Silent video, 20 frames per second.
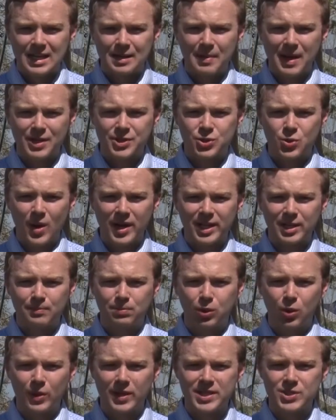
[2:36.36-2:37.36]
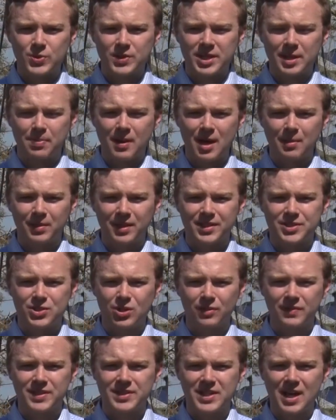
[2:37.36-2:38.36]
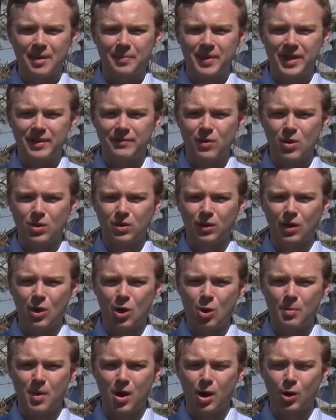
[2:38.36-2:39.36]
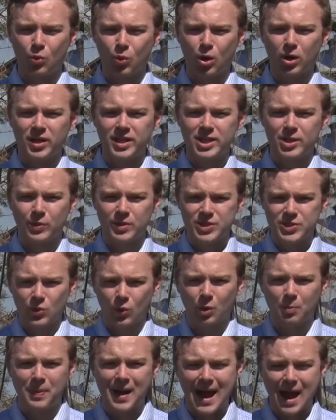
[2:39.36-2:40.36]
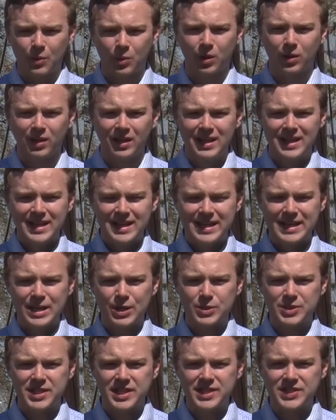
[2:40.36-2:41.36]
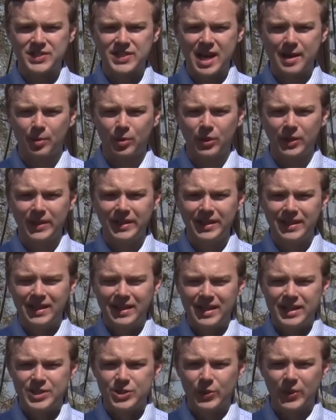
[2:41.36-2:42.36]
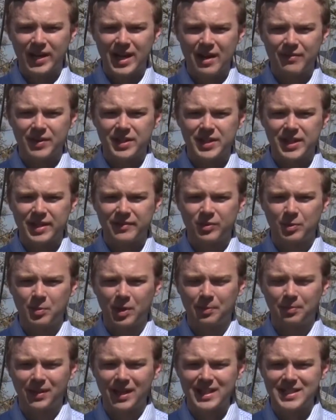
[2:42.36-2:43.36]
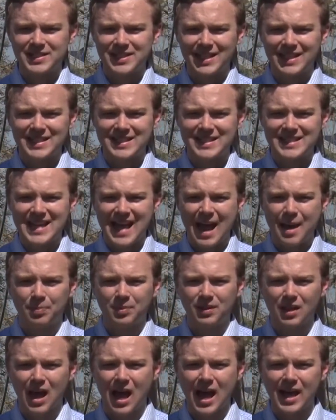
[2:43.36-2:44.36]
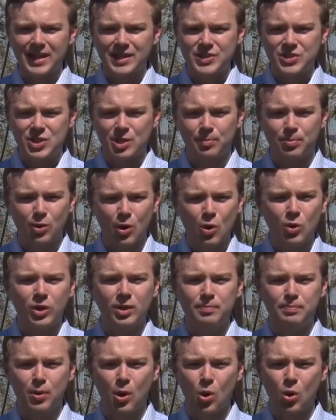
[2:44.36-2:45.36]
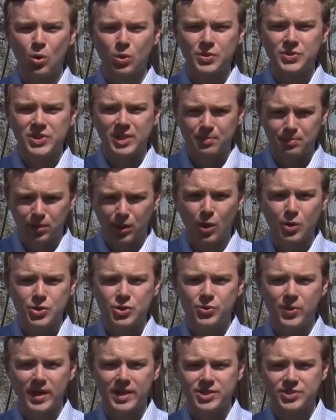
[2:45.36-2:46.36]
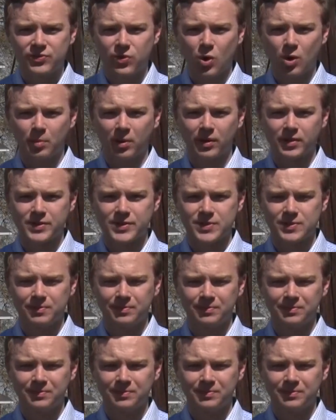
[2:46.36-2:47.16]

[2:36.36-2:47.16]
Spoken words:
About 20 employees with the Public Service Company of Oklahoma are working to restore power here to this neighborhood, doing everything from replacing snapped lines to broken poles and blown transformers.